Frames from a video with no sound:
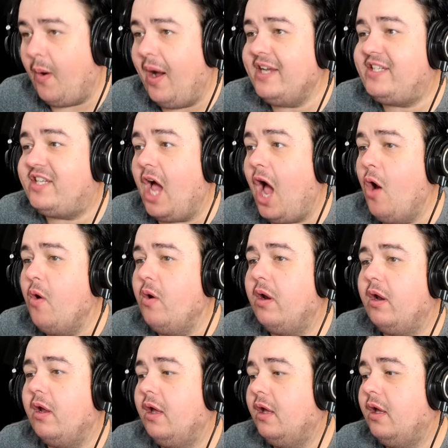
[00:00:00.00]
No, I
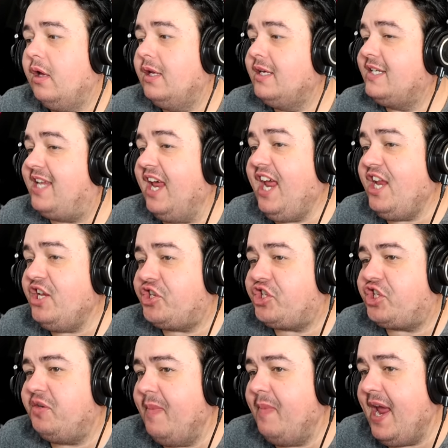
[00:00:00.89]
don't!
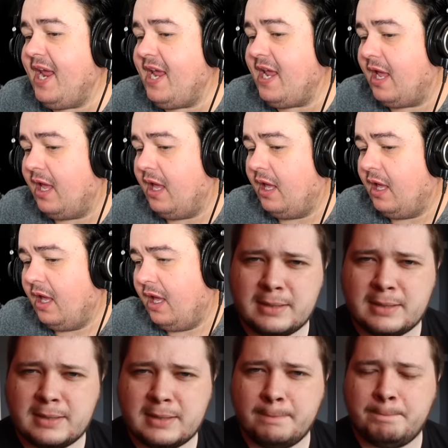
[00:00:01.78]
Teach me!
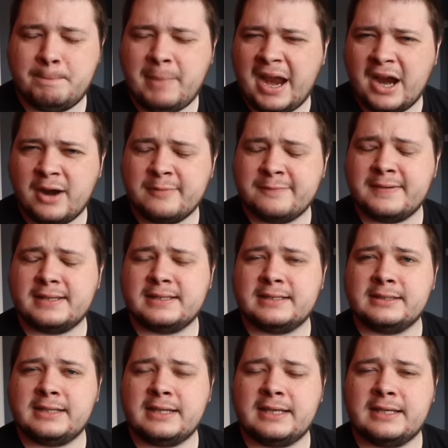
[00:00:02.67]
It's
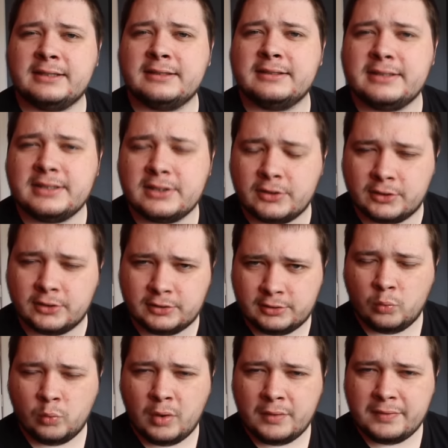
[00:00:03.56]
perfectly clear
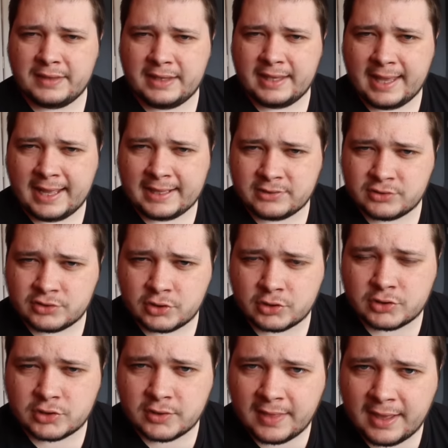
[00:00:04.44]
what the answer
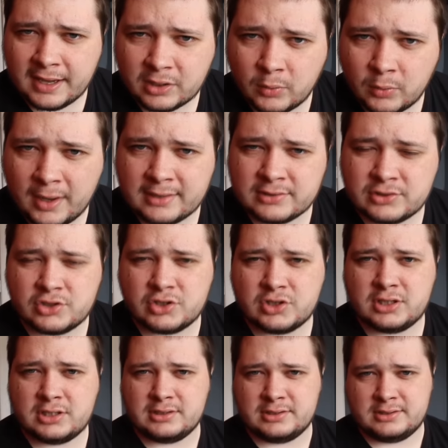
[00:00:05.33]
to that question
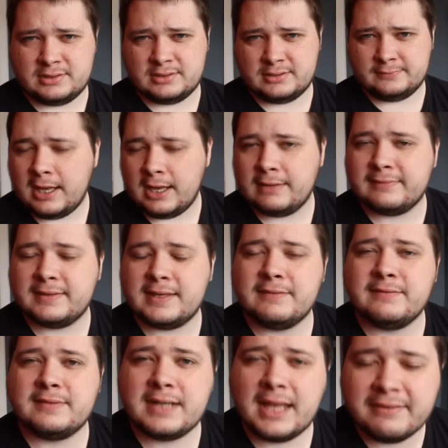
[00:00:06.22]
is. I have
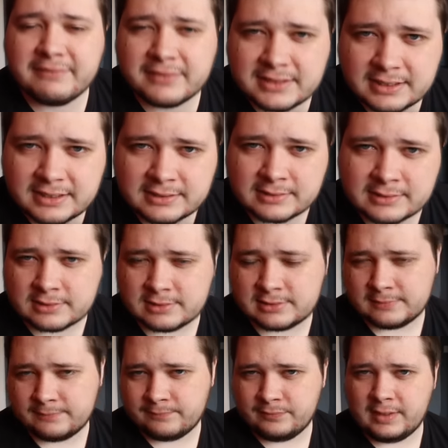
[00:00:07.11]
given evidence.
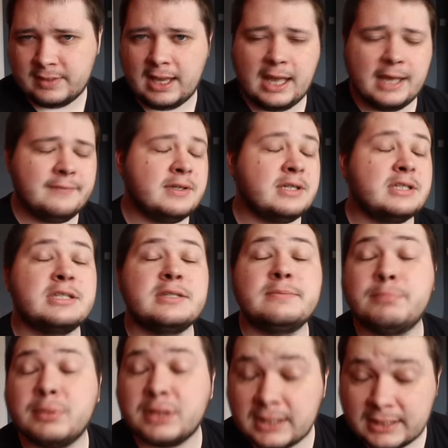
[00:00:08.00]
I have
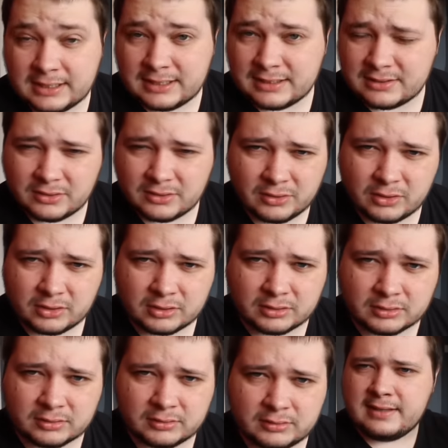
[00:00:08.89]
explained it
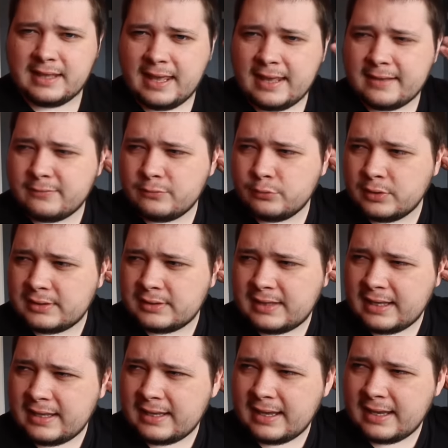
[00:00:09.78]
all. Yet every
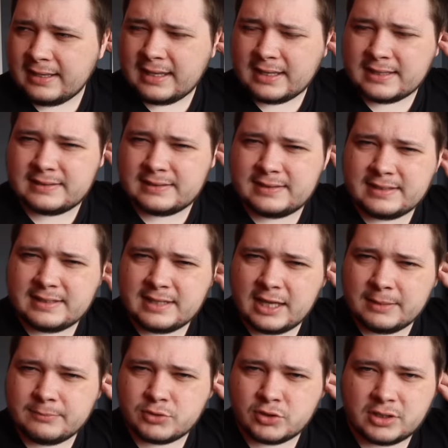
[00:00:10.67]
day I get
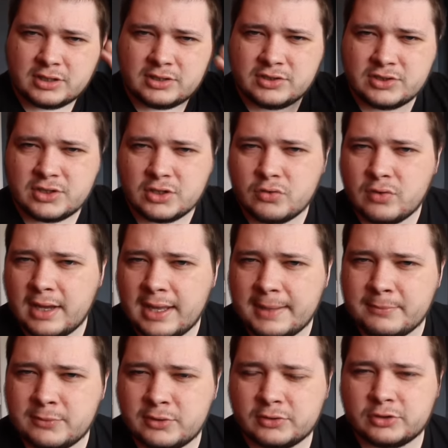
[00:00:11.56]
DMs on
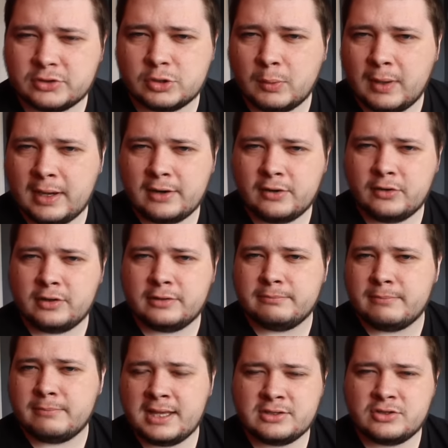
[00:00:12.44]
Instagram and on Twitter
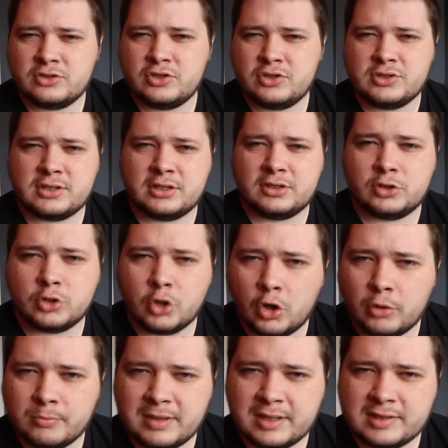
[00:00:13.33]
and messages and
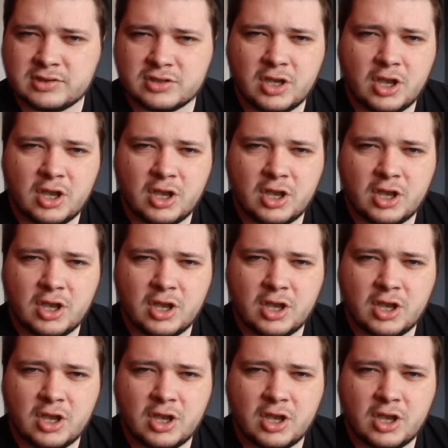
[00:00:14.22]
comments.